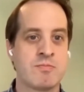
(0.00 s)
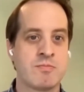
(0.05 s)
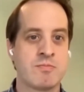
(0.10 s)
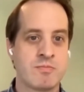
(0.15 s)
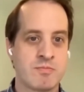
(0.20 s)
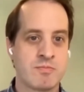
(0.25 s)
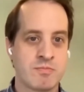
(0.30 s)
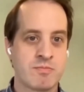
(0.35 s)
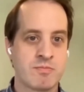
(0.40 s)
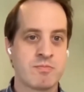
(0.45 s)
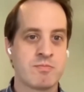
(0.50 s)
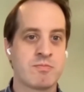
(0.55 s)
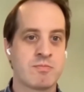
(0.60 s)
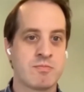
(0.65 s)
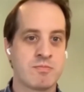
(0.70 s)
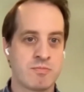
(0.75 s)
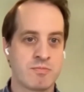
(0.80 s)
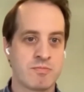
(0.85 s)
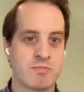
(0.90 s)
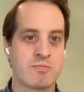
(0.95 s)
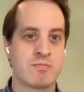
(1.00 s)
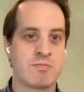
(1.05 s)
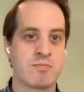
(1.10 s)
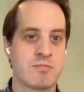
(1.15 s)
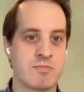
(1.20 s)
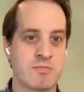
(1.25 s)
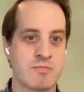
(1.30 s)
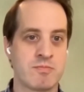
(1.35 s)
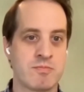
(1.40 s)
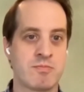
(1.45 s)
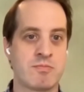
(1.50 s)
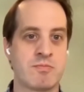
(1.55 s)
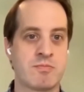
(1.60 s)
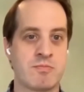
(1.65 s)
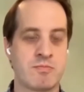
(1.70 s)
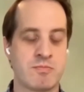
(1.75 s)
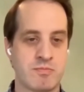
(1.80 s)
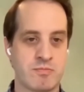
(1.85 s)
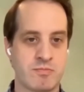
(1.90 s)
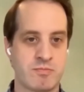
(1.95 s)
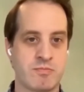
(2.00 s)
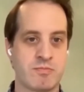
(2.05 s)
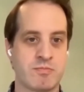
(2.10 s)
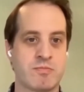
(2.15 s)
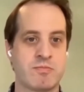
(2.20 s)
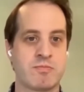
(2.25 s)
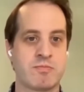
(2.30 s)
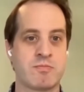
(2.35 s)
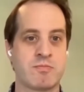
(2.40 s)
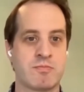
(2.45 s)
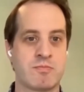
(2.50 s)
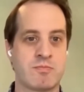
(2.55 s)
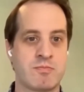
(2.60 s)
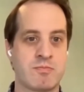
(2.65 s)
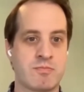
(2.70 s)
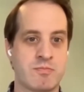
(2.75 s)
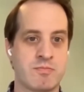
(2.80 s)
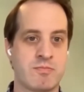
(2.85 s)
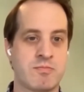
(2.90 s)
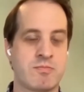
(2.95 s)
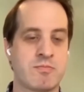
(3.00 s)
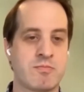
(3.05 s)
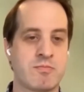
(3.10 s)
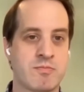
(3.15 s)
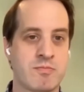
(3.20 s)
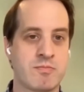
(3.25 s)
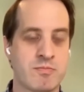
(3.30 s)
No words are spoken by the person on screen.